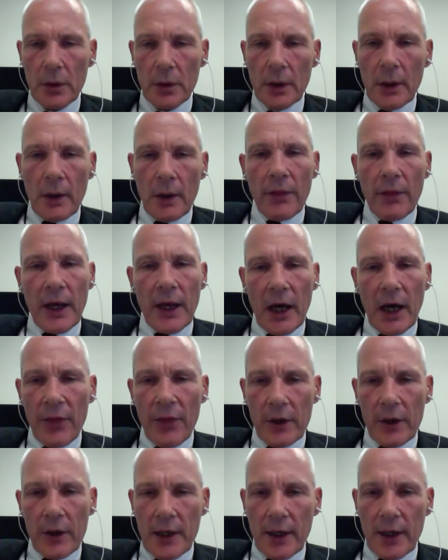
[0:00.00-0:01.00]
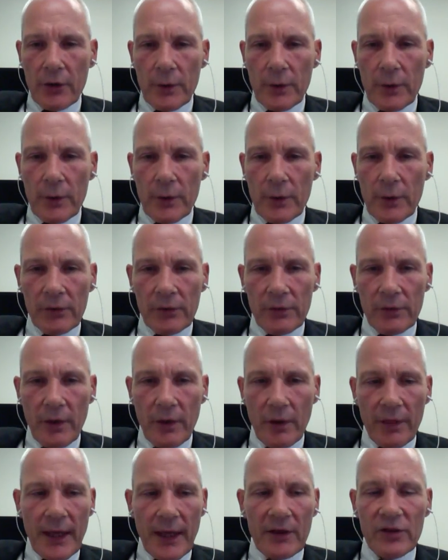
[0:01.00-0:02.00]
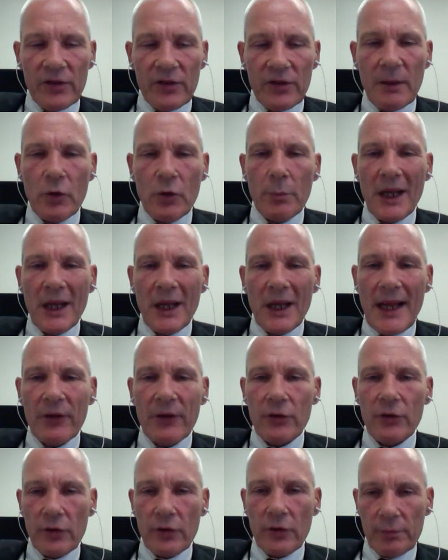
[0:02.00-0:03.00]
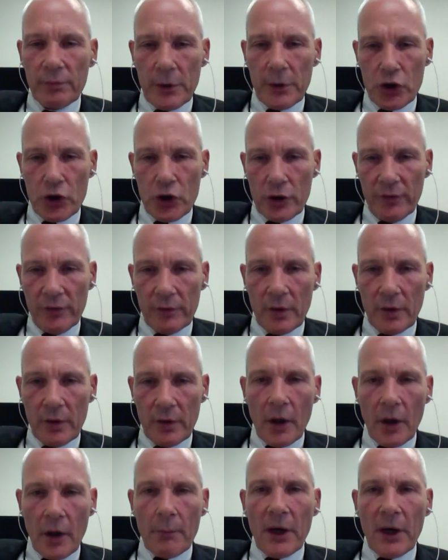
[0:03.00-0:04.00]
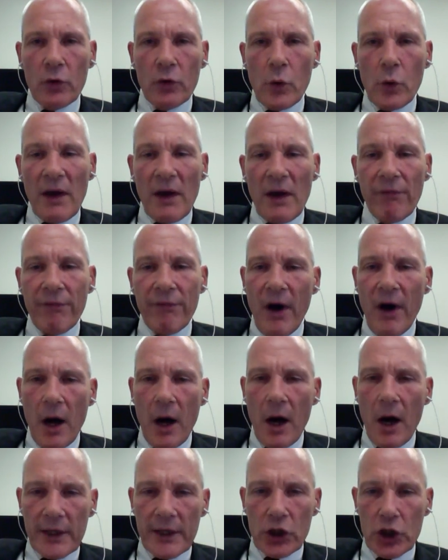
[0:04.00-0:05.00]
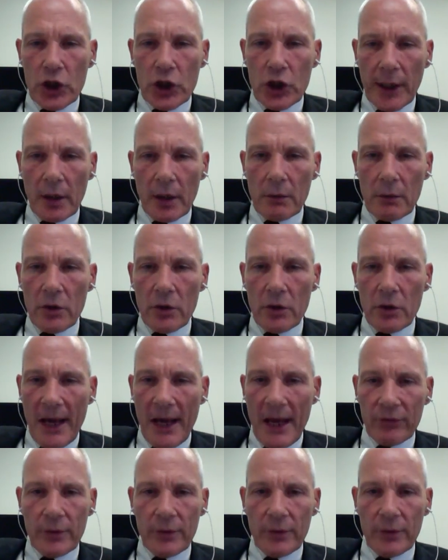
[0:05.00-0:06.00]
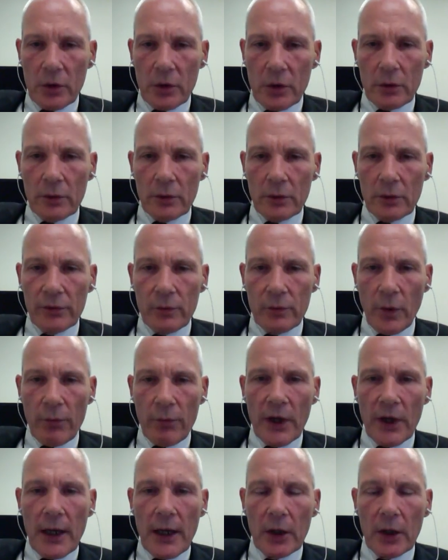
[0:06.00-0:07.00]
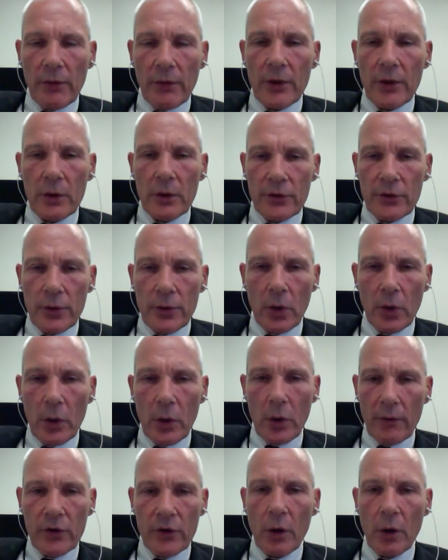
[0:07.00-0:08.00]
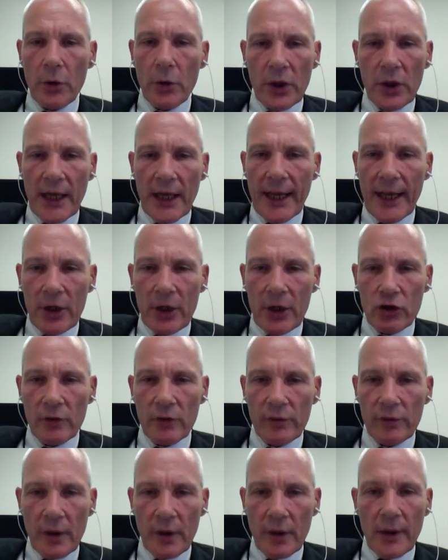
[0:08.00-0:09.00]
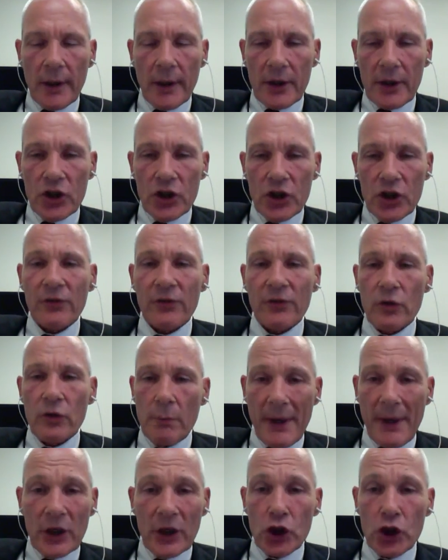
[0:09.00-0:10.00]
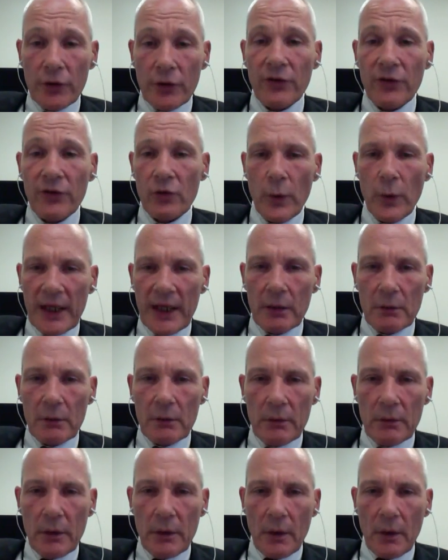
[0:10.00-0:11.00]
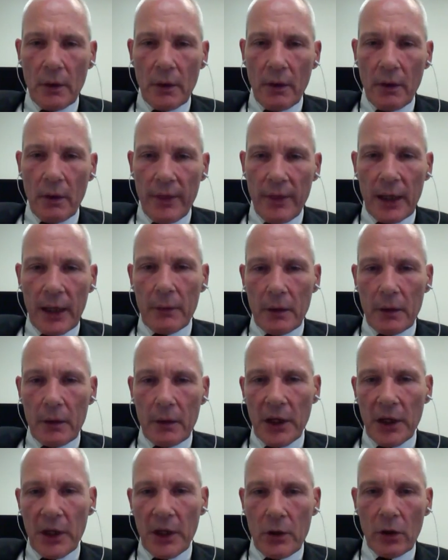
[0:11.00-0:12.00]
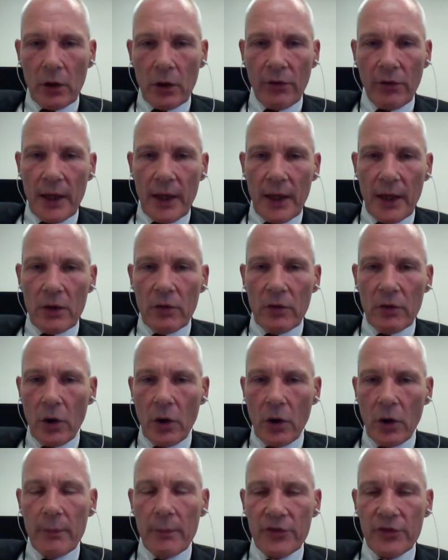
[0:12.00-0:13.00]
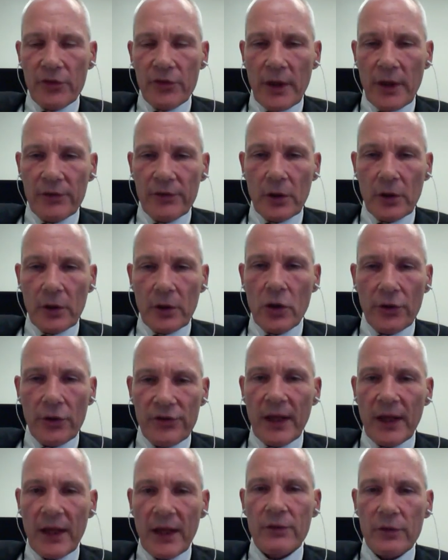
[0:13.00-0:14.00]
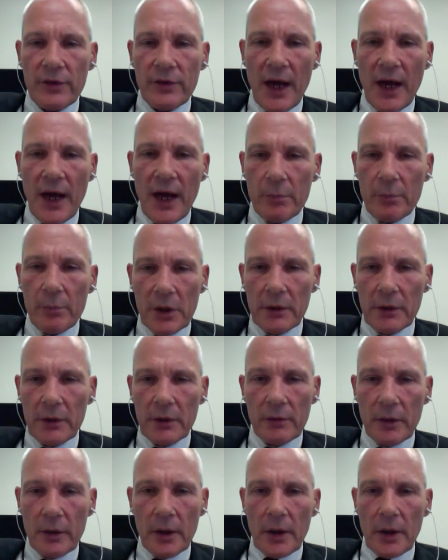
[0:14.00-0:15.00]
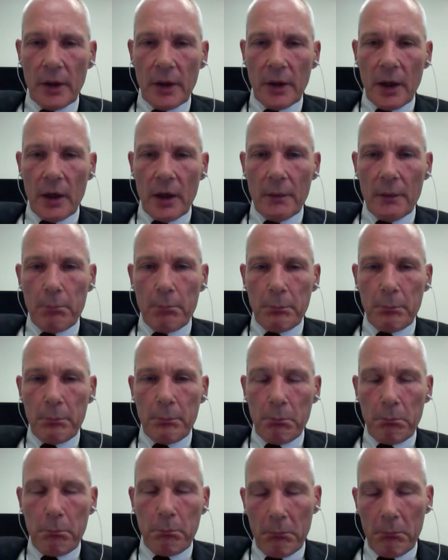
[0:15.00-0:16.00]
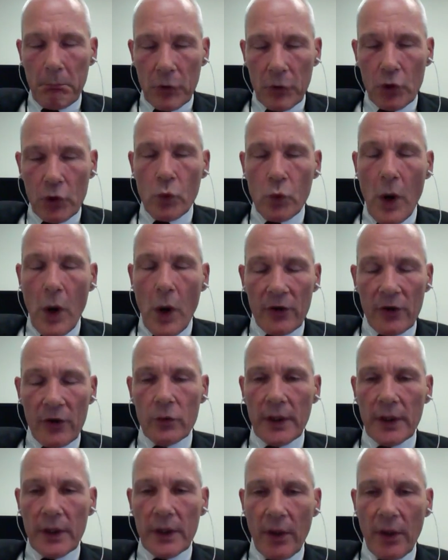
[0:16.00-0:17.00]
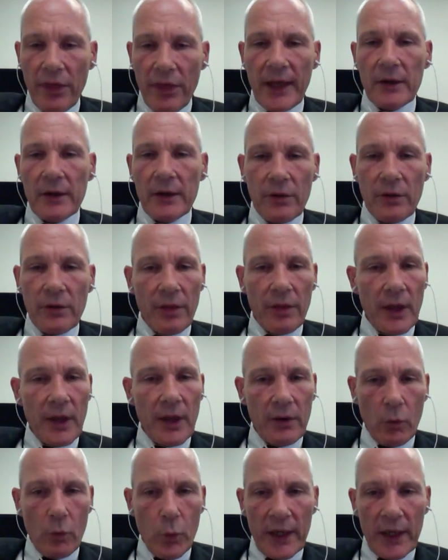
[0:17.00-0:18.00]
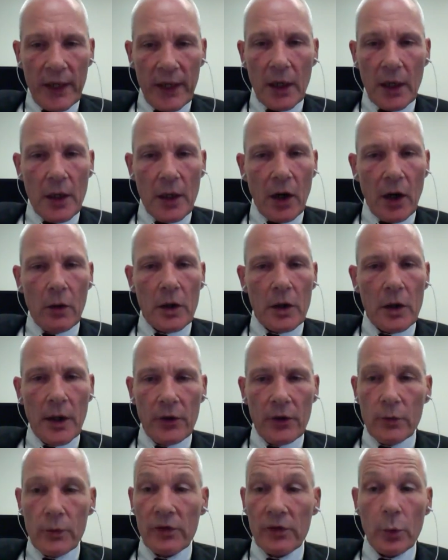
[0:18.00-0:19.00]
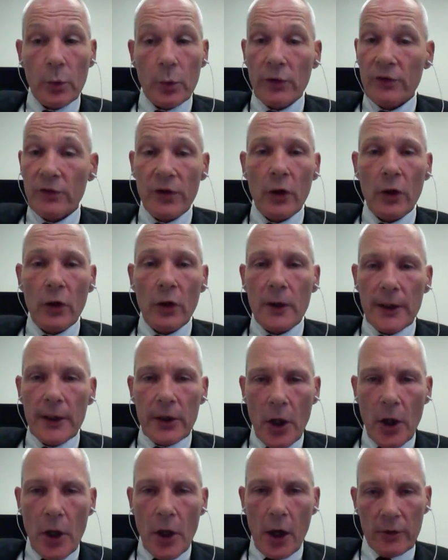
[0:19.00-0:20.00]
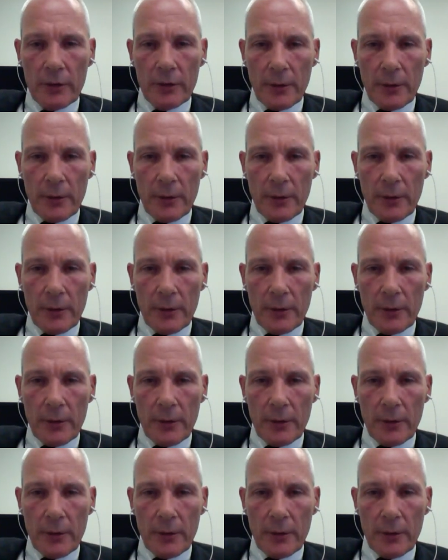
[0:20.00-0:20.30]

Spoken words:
There are other countries that seem to be less suspicious, but who have far-reaching domestic rules with regard to the control communications. Just to mention Sweden, that because they call themselves a consensus government, are doing things that we in our countries would certainly not